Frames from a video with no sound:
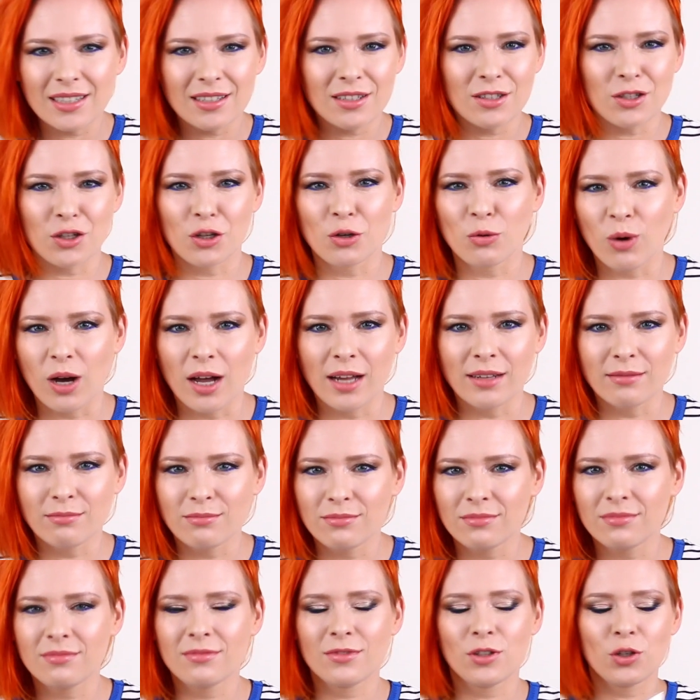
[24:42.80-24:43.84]
do you want
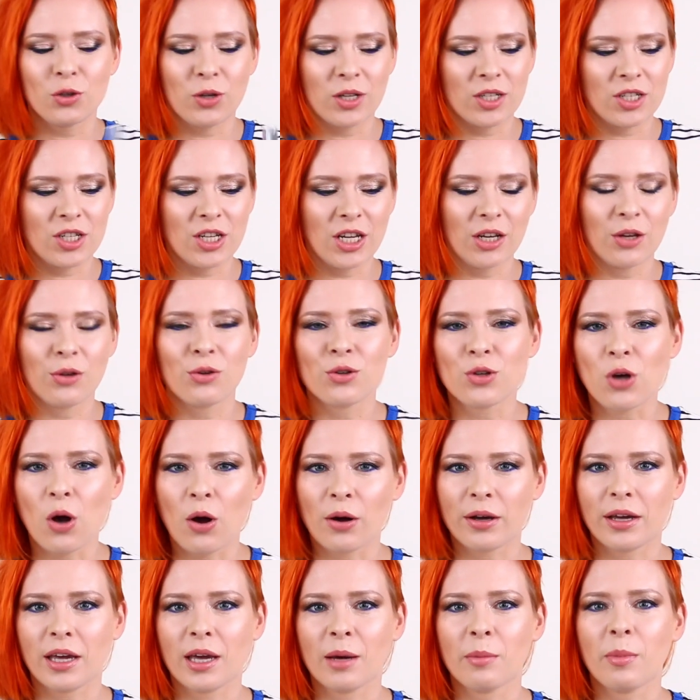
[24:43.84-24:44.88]
to continue
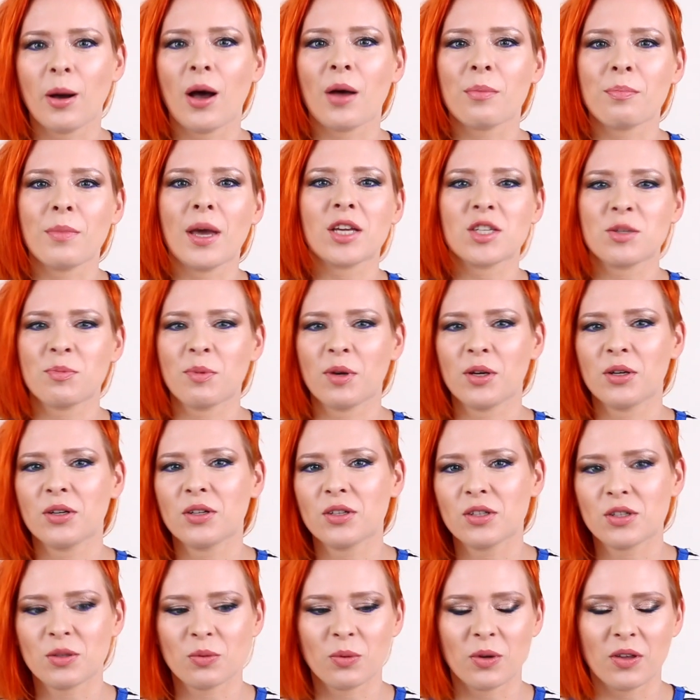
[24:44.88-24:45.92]
talking about my
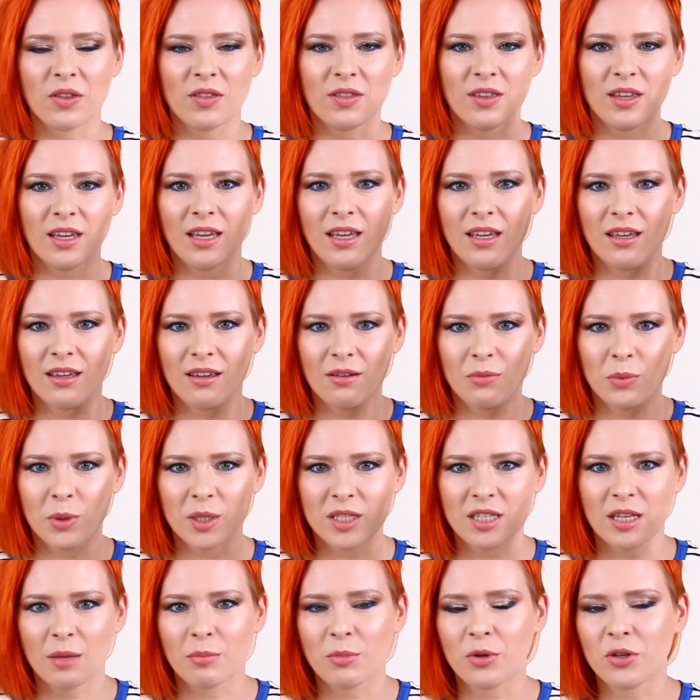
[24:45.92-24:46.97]
experience with
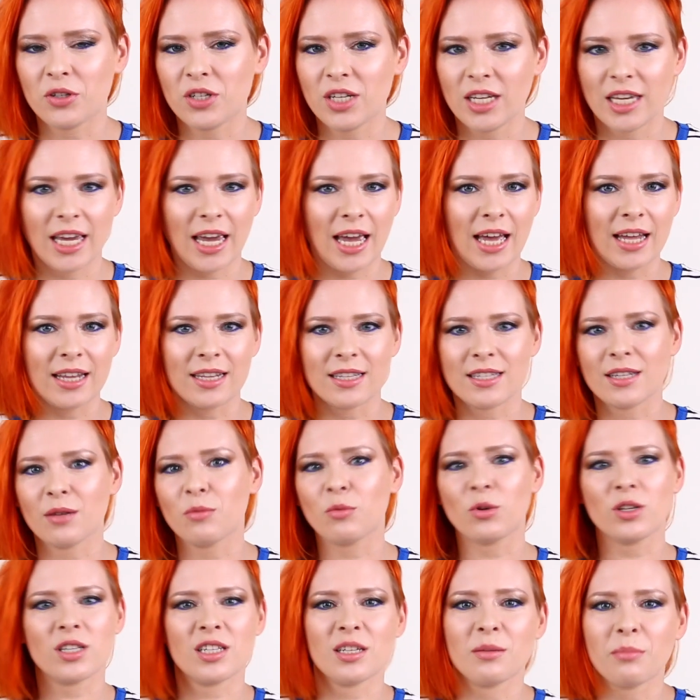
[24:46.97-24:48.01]
ScentBird decants and
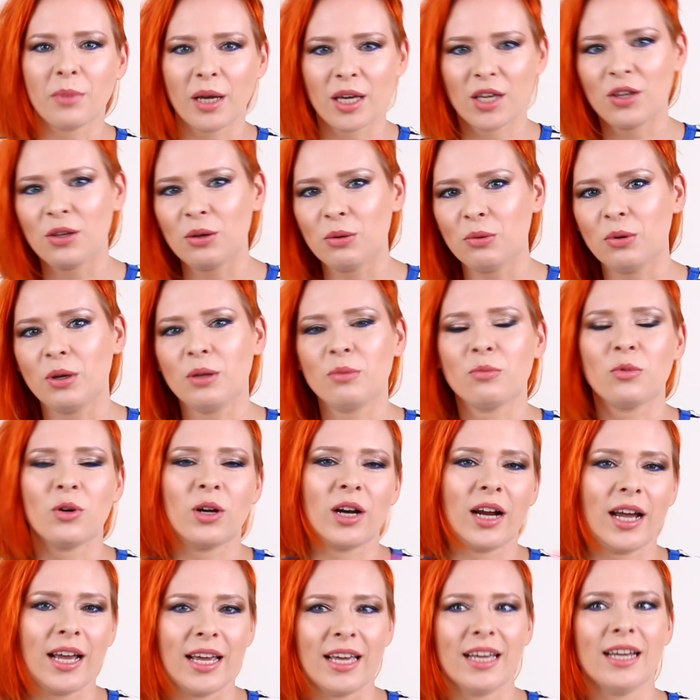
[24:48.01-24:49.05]
what's in my queue and what
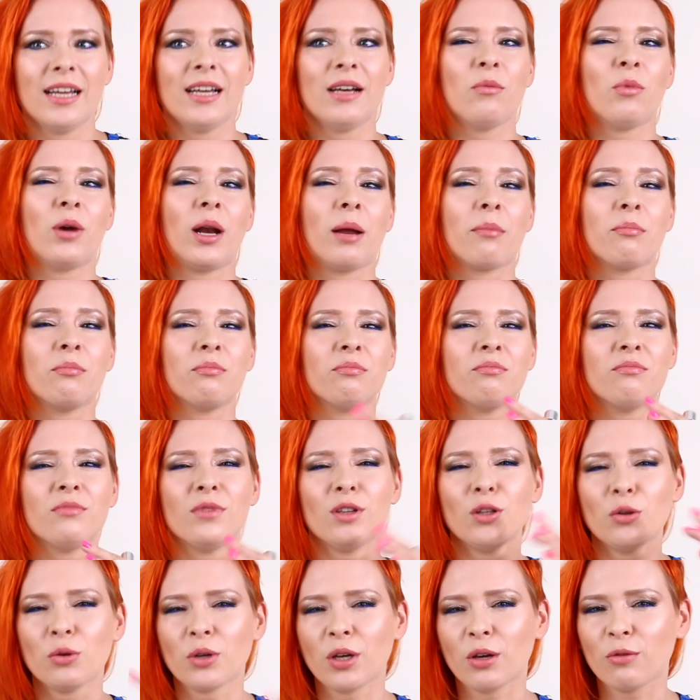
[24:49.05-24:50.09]

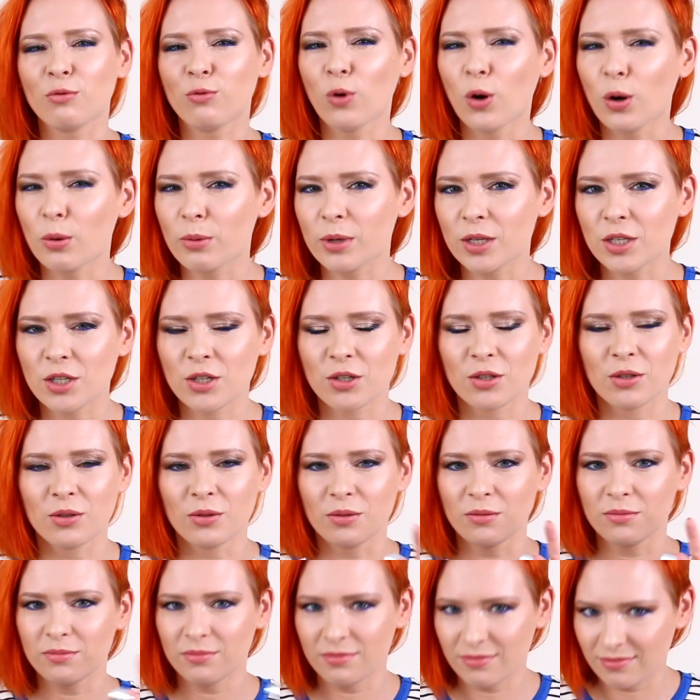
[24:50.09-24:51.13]
I'm looking forward
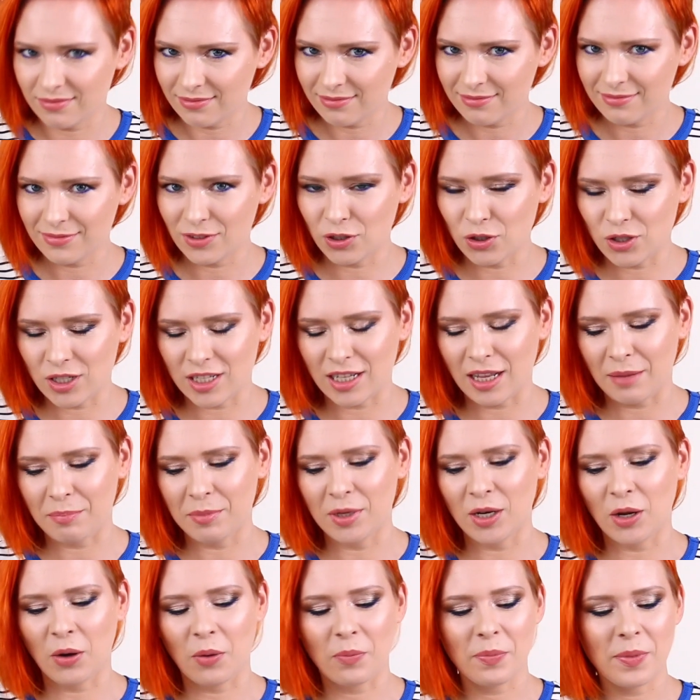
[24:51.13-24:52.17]
to? You just let me
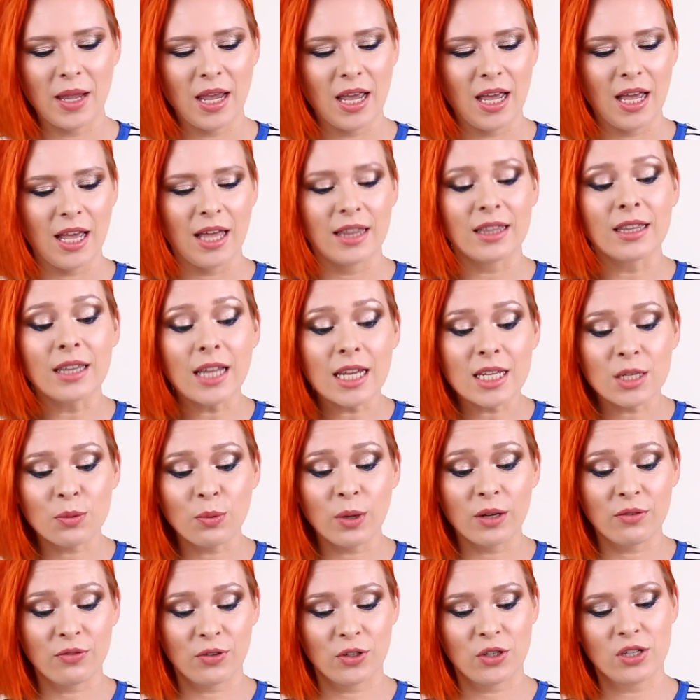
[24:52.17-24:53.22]
know. The last
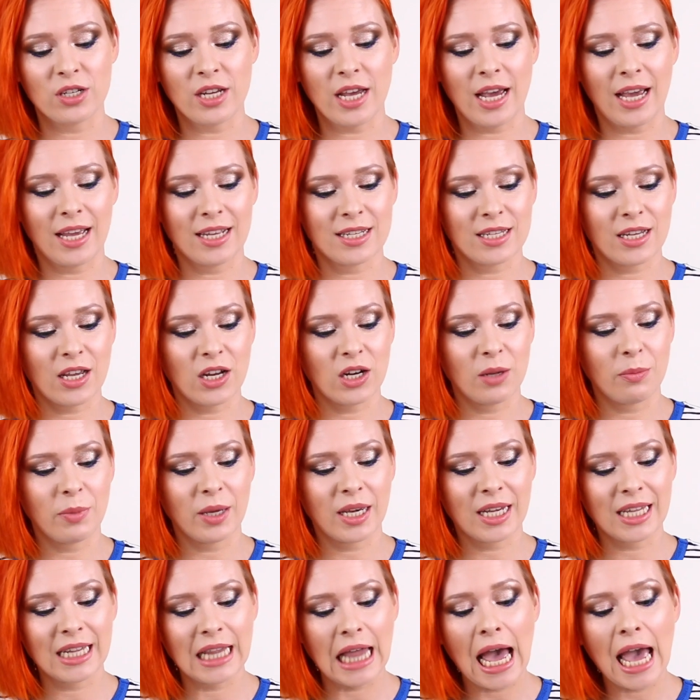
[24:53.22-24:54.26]
one for today is gonna be
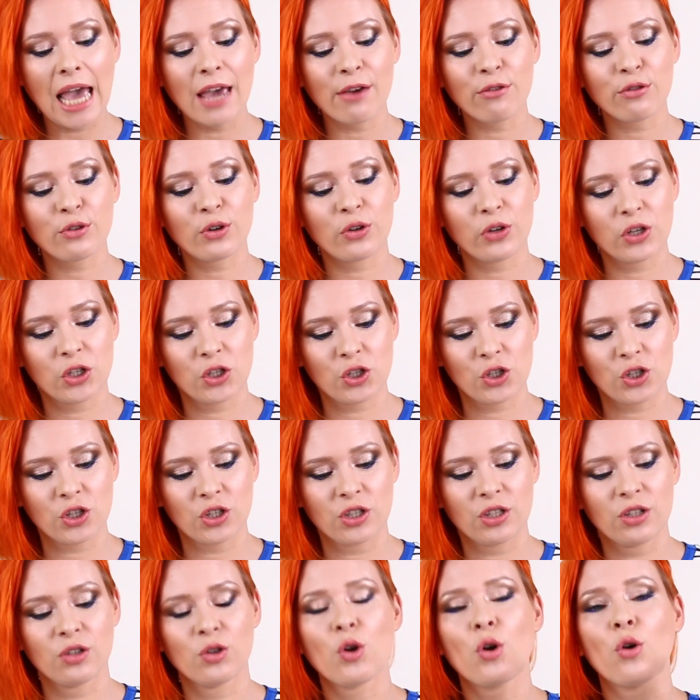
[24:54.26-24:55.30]
Clinique
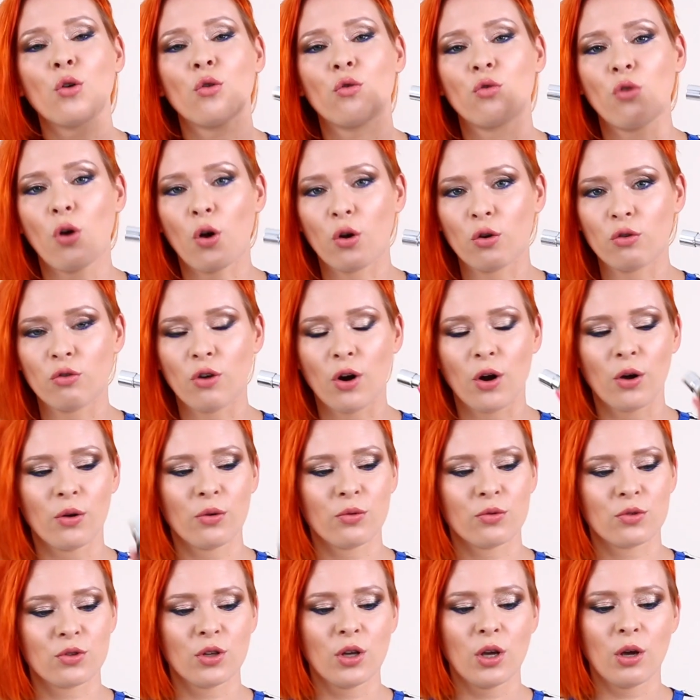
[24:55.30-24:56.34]
Christian Rock
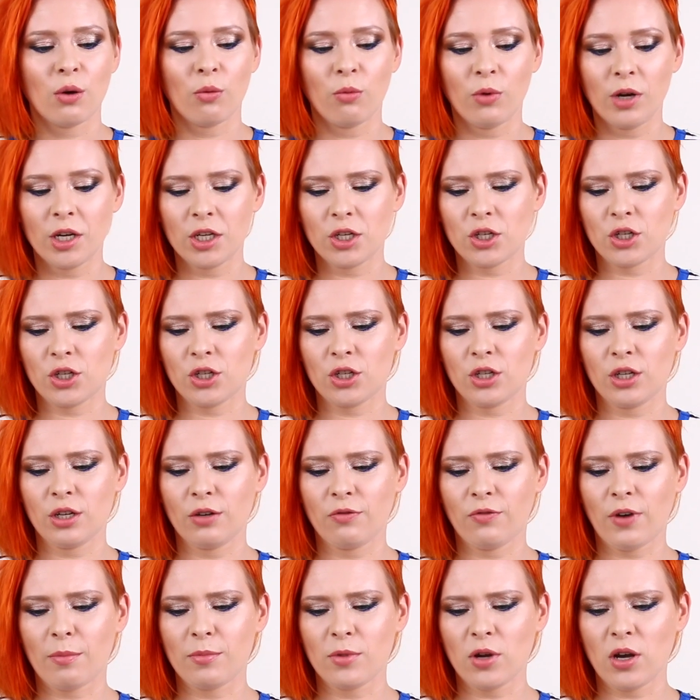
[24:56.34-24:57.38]
Rose, which,
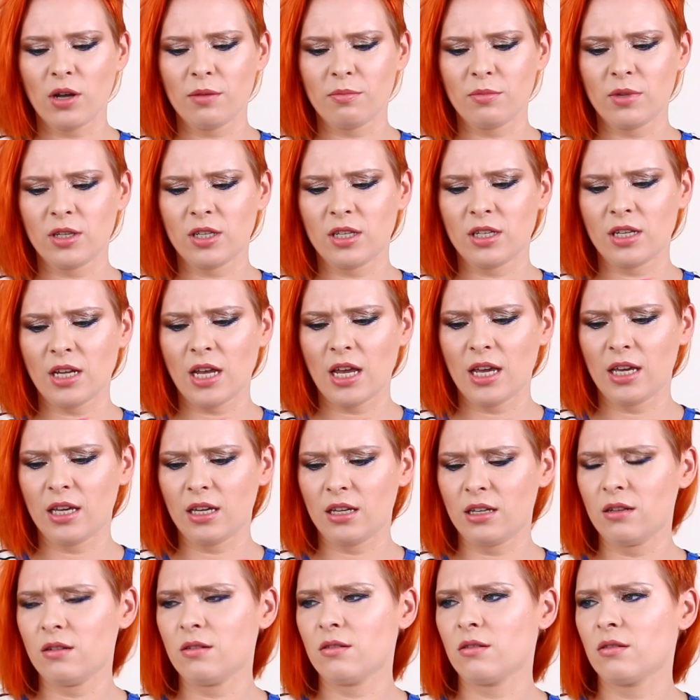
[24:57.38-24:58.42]
if I'm not
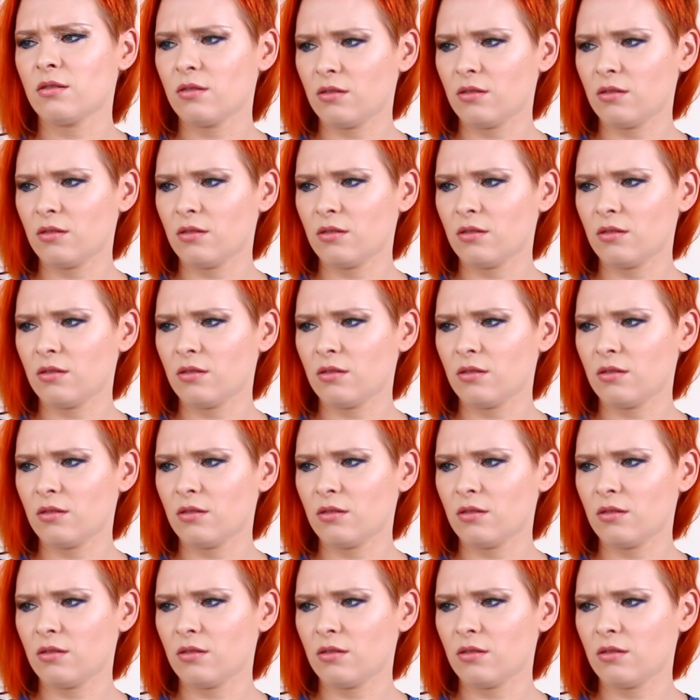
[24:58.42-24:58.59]
mistaken,